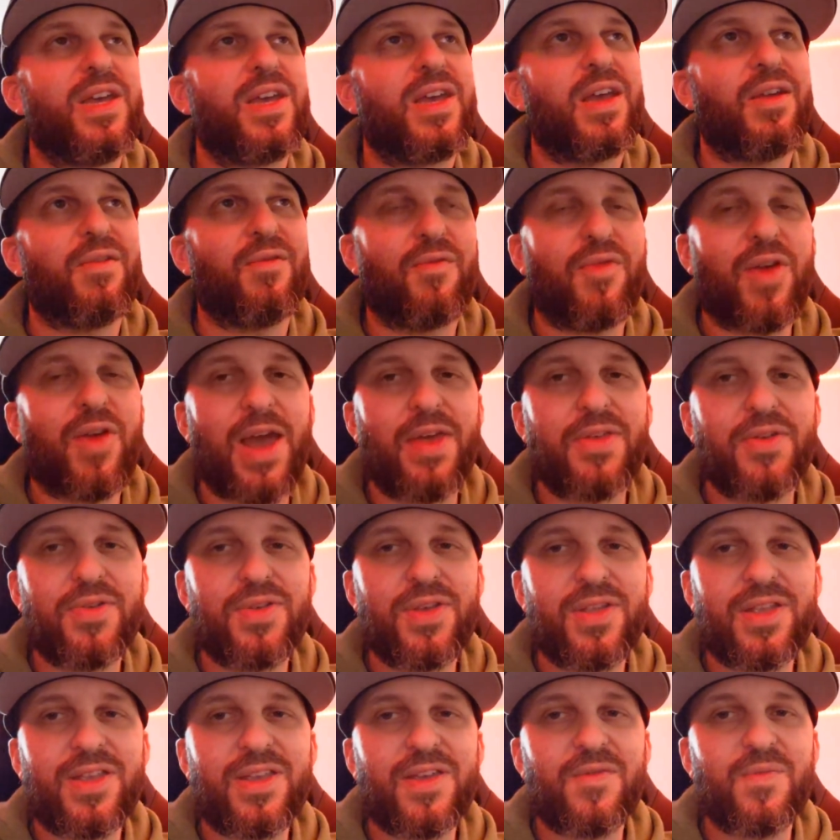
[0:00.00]
And rather
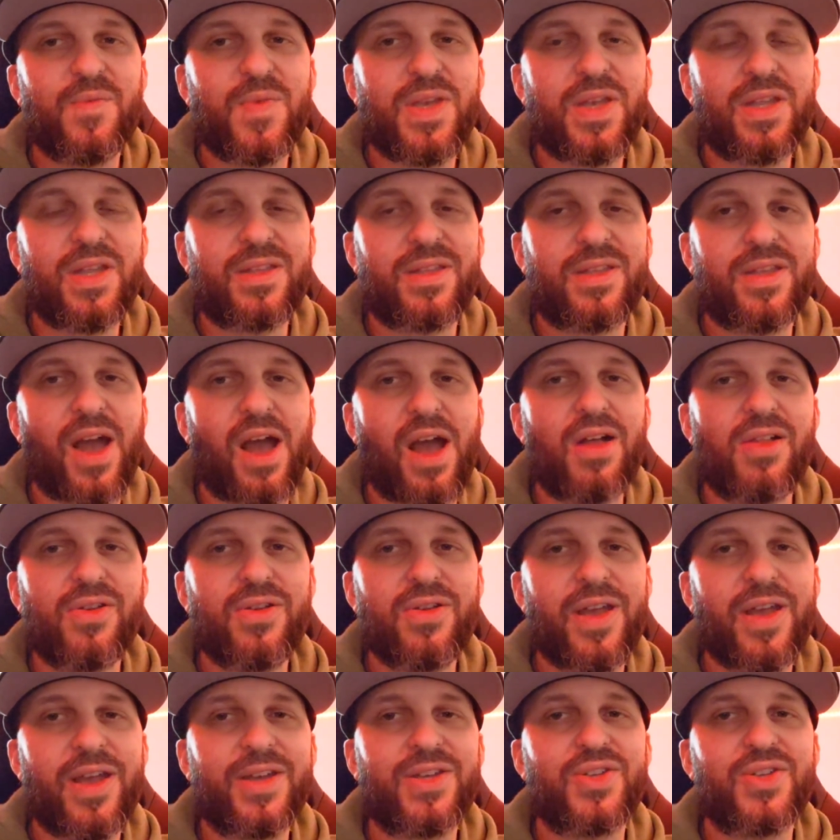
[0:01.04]
than give me
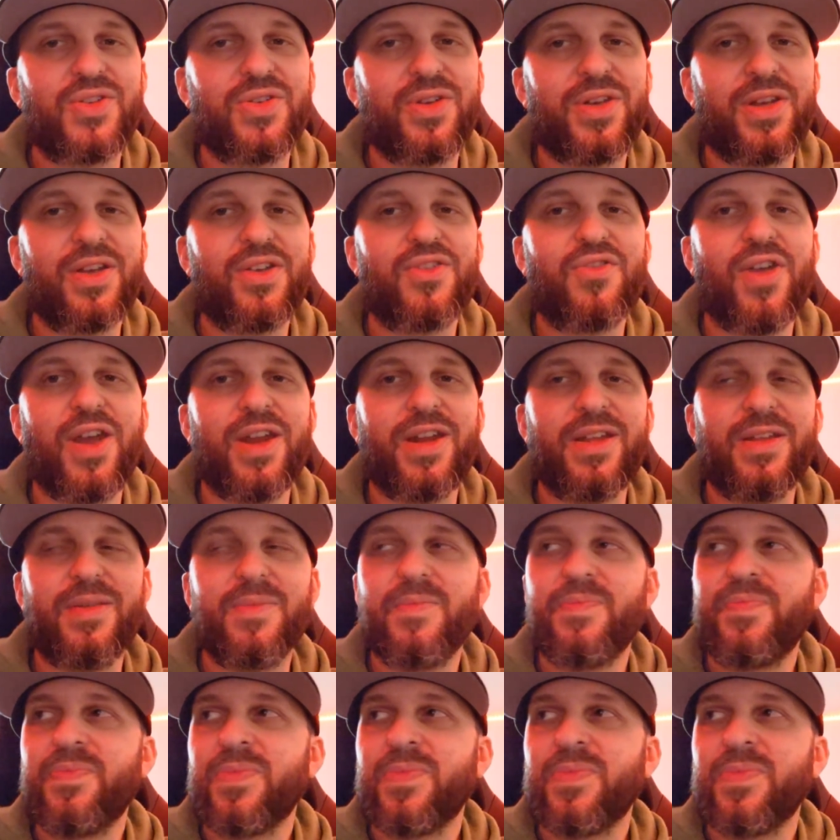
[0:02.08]
$1 extra in credit,